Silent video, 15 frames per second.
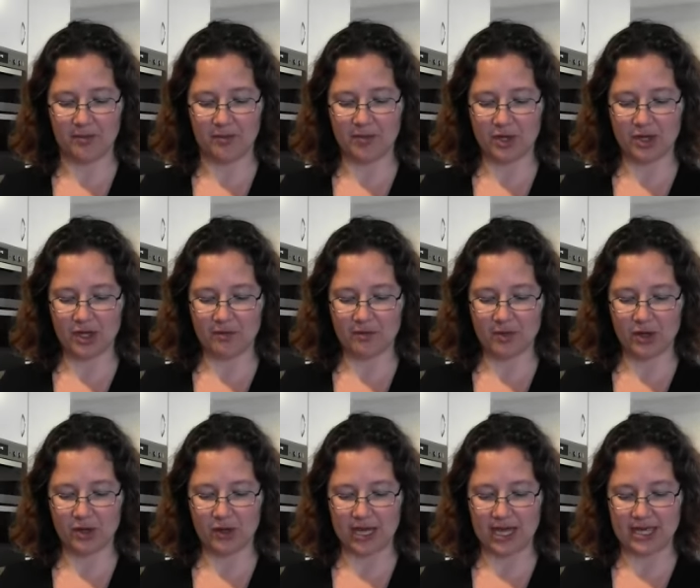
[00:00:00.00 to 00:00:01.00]

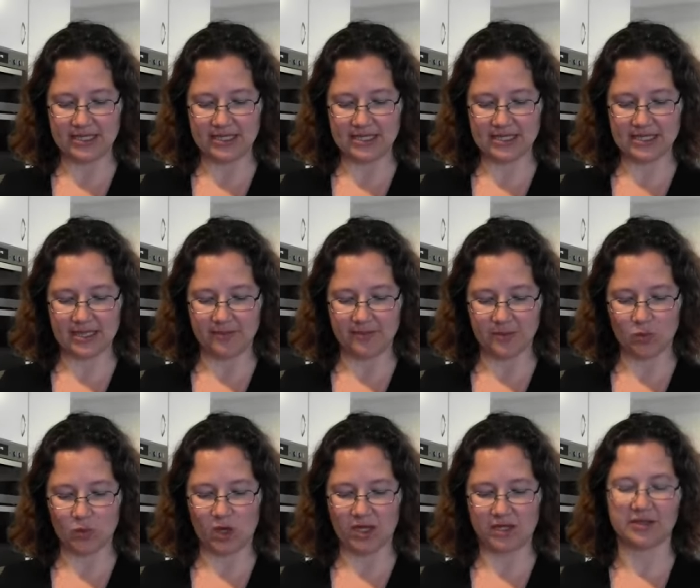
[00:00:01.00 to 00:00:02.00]
bergamot and some
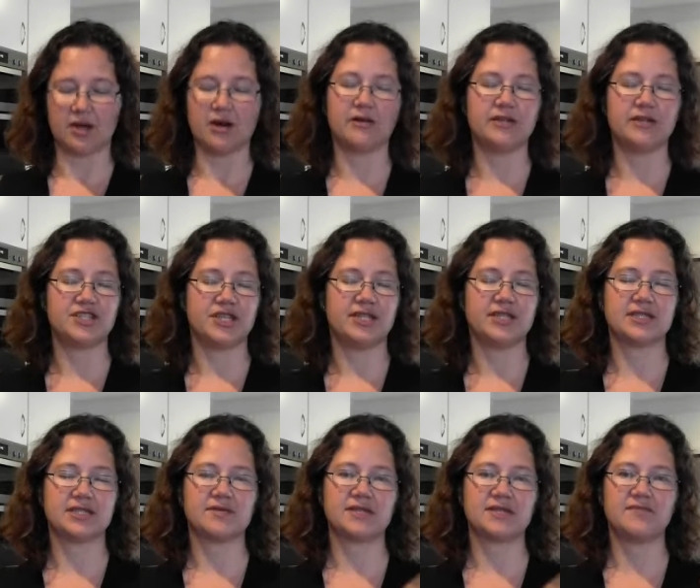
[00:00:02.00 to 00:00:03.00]
wild orange in it,
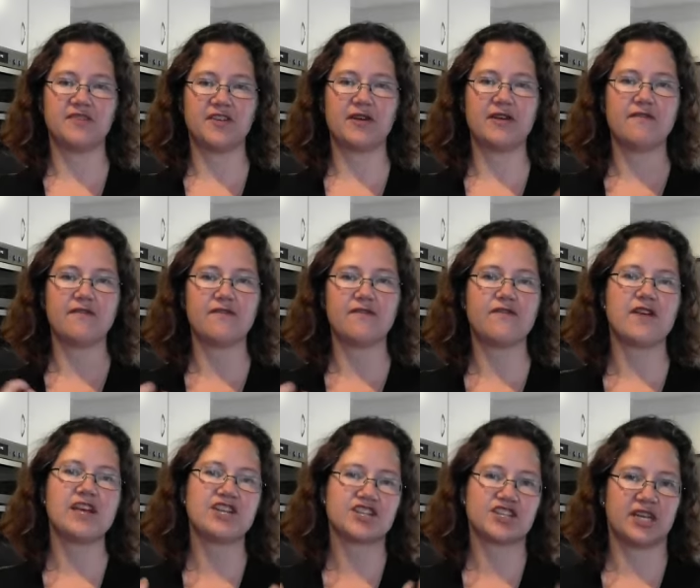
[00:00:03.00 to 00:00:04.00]
so it's a very
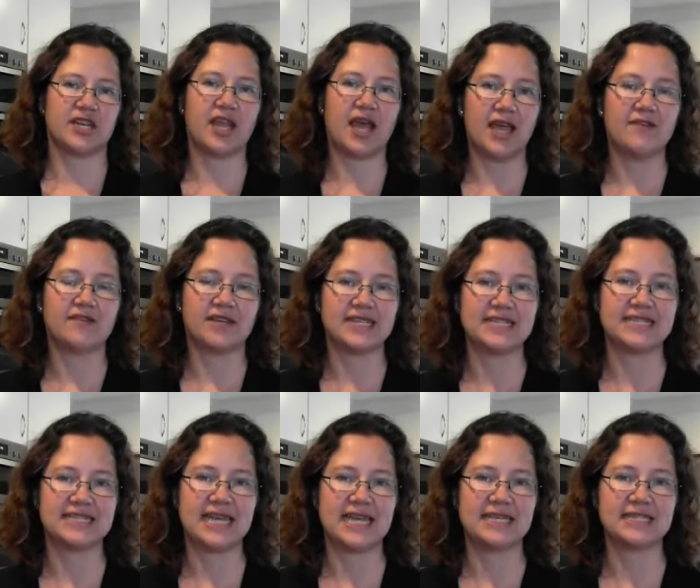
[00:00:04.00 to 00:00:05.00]
fresh, lively
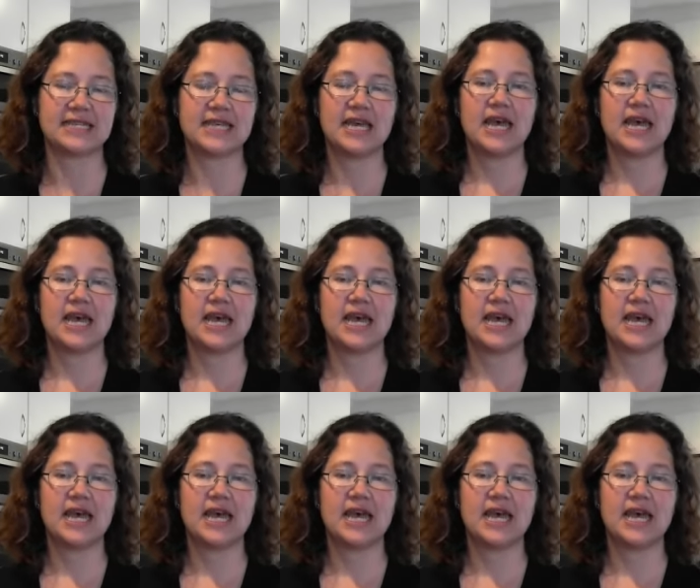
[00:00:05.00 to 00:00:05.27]
scent.